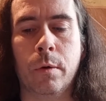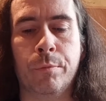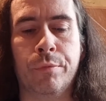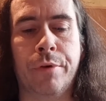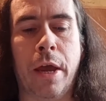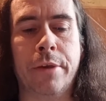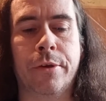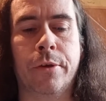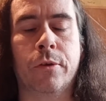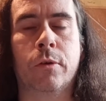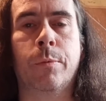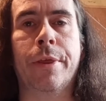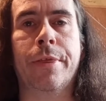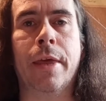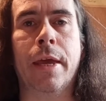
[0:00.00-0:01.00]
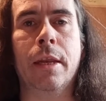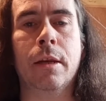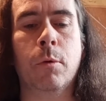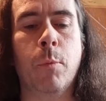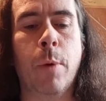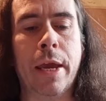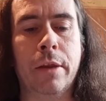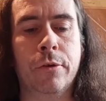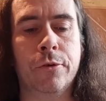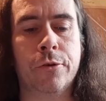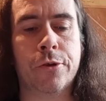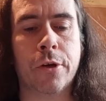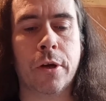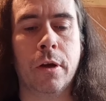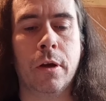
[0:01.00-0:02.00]
present within
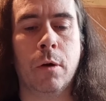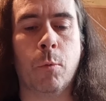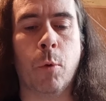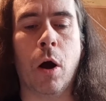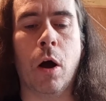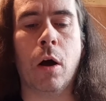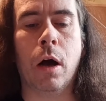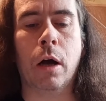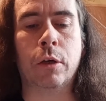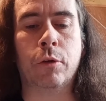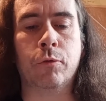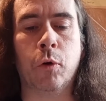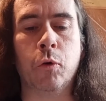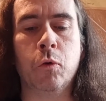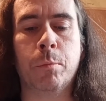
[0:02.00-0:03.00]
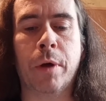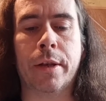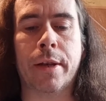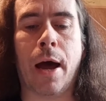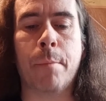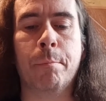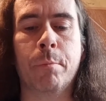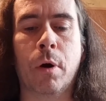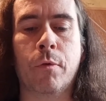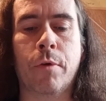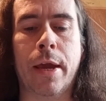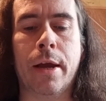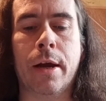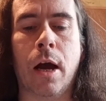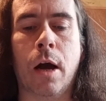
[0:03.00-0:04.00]
which were a group
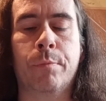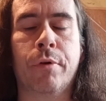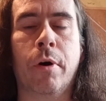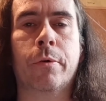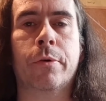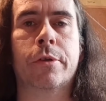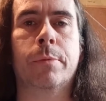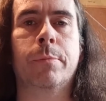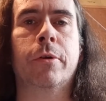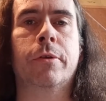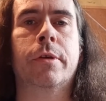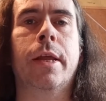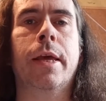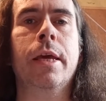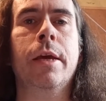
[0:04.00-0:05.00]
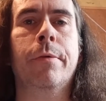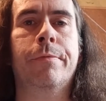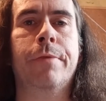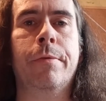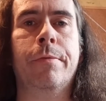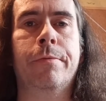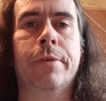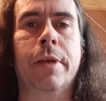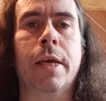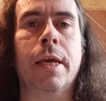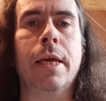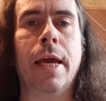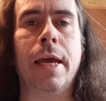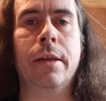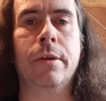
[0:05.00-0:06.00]
numbering approximately
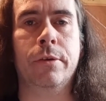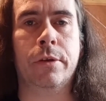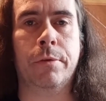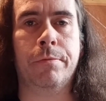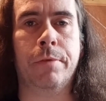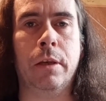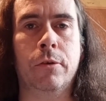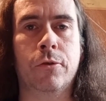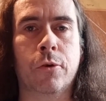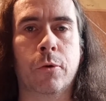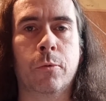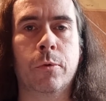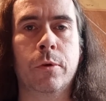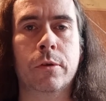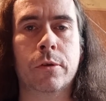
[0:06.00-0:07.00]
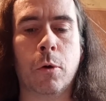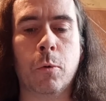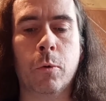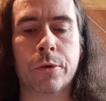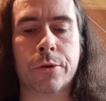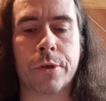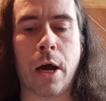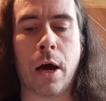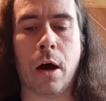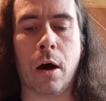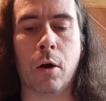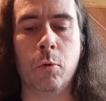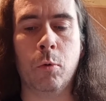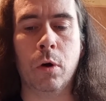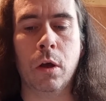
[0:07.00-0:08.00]
50 individuals or
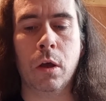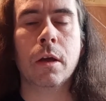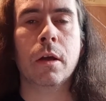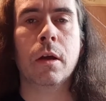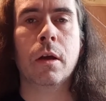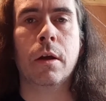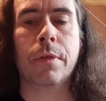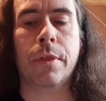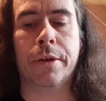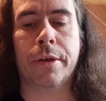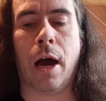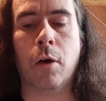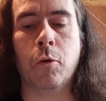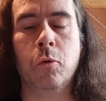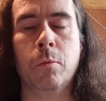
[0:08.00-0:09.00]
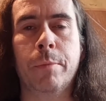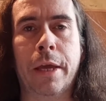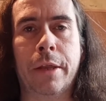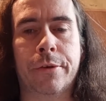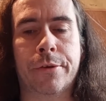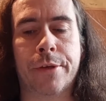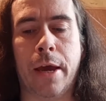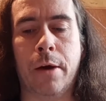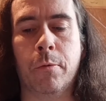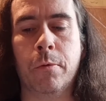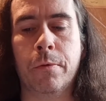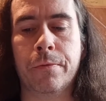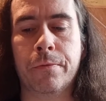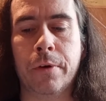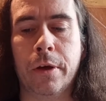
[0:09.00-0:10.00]
so. The dome
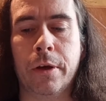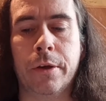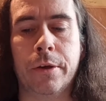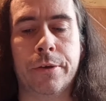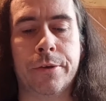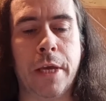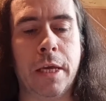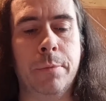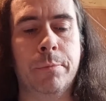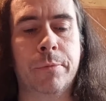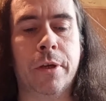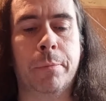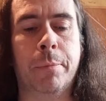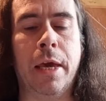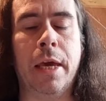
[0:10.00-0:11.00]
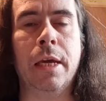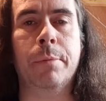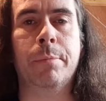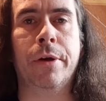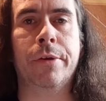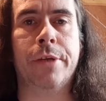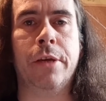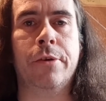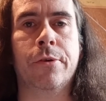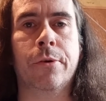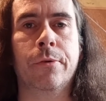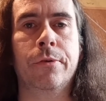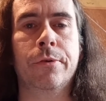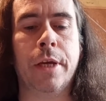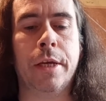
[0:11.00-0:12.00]
itself seemed to be
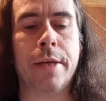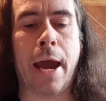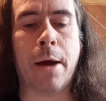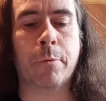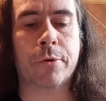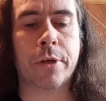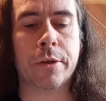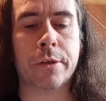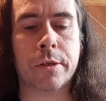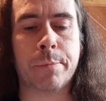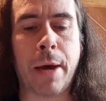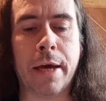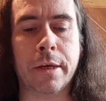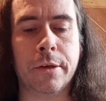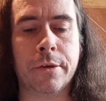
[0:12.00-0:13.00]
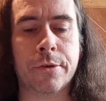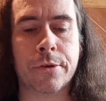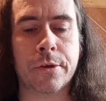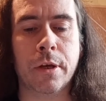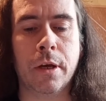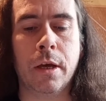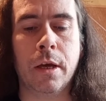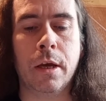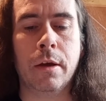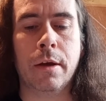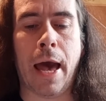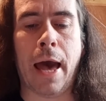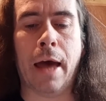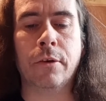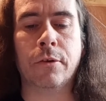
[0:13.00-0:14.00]
positioned in outer space,
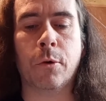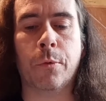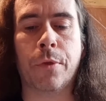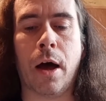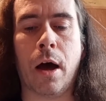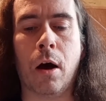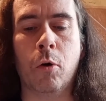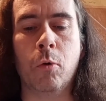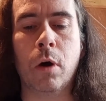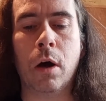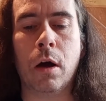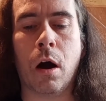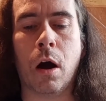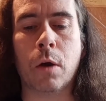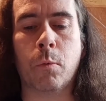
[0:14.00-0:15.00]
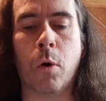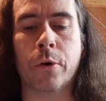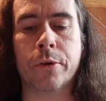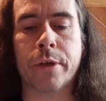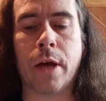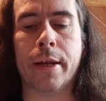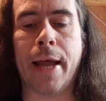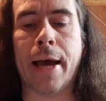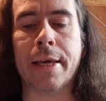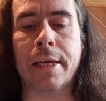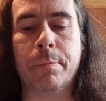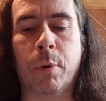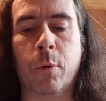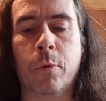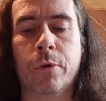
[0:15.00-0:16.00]
and although I was
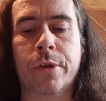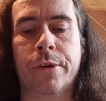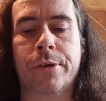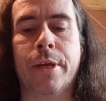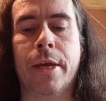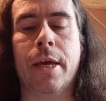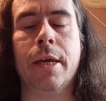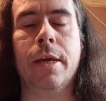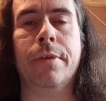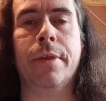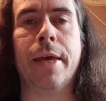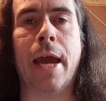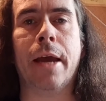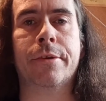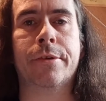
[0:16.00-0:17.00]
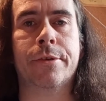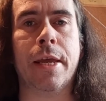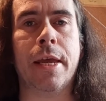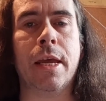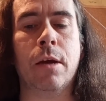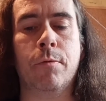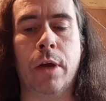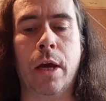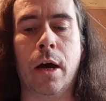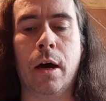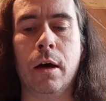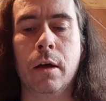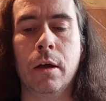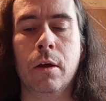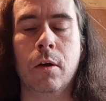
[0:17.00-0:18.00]
unable to see the exterior
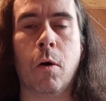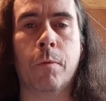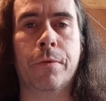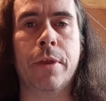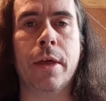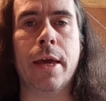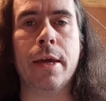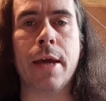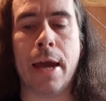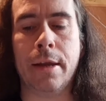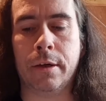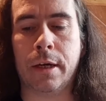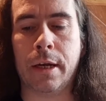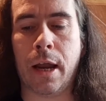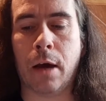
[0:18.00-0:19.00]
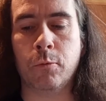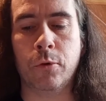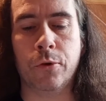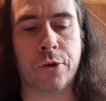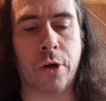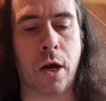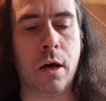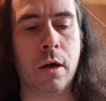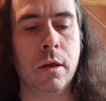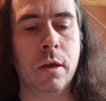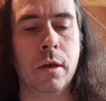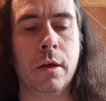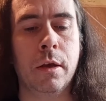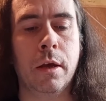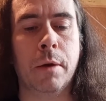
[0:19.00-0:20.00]
of the enclosure,
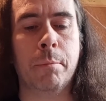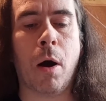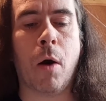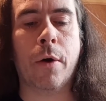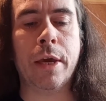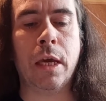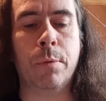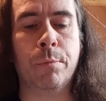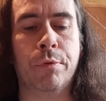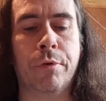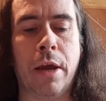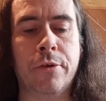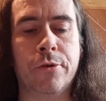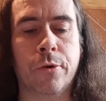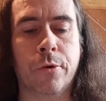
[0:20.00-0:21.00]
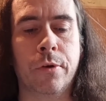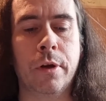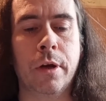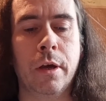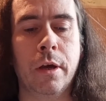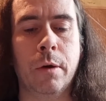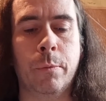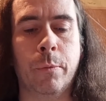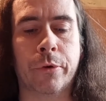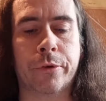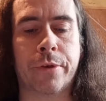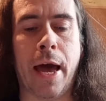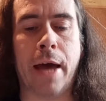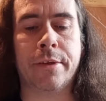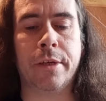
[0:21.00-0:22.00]
my impression was
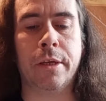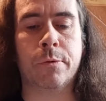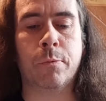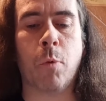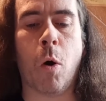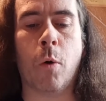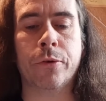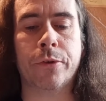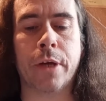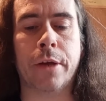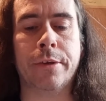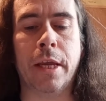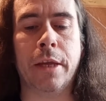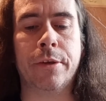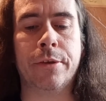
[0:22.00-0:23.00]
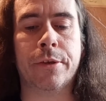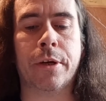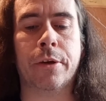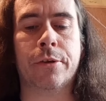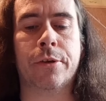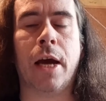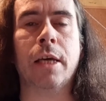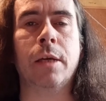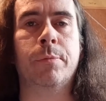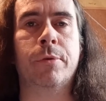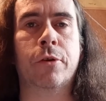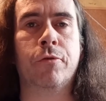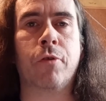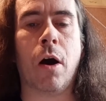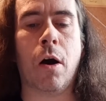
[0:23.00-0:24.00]
that it was a disc-shaped
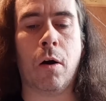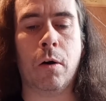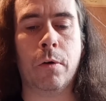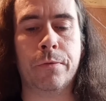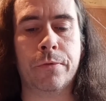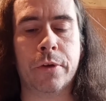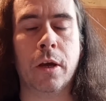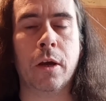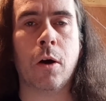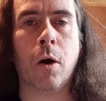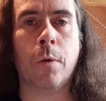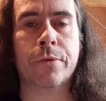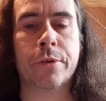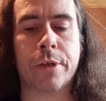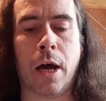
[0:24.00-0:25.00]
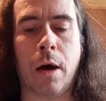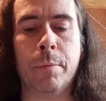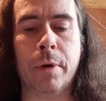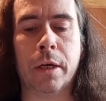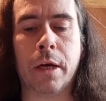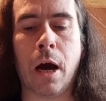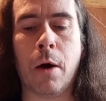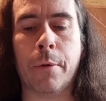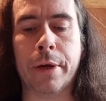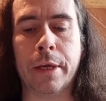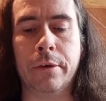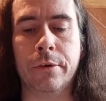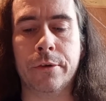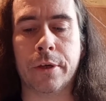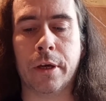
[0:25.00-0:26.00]
craft of some
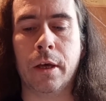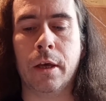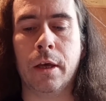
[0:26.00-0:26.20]
kind,